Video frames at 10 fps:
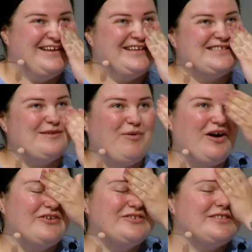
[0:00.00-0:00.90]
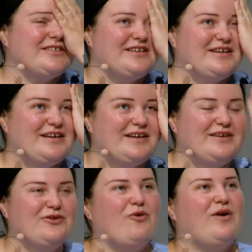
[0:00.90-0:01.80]
It's about uh,
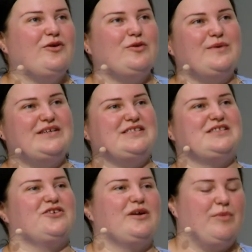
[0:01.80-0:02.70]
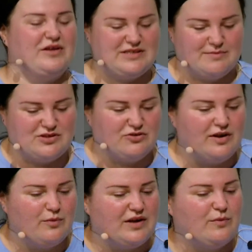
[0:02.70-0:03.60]
you know. I always talk about some
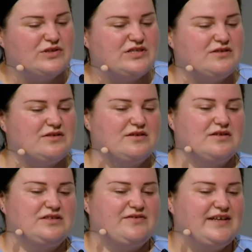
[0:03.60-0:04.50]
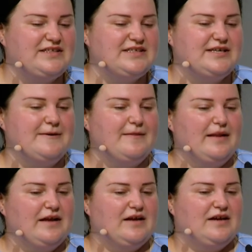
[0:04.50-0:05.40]
story when I was uh, twenty.
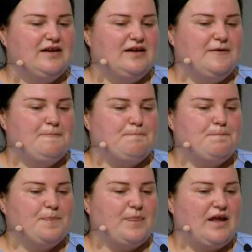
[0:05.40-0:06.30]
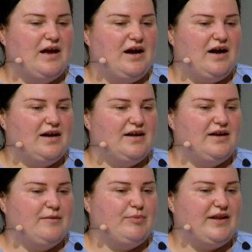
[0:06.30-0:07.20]
Um,
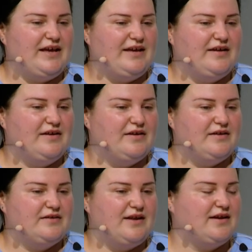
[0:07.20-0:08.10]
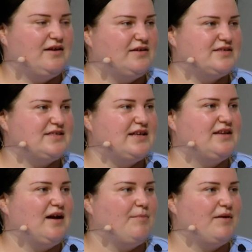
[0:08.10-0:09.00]
I play. Uh, like
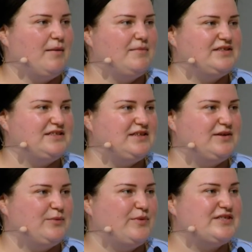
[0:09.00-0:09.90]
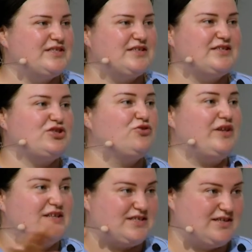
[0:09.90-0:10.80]
stand-up comedy with uh,
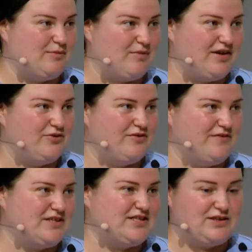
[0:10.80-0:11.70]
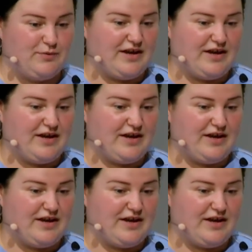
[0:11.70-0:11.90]
students in my university.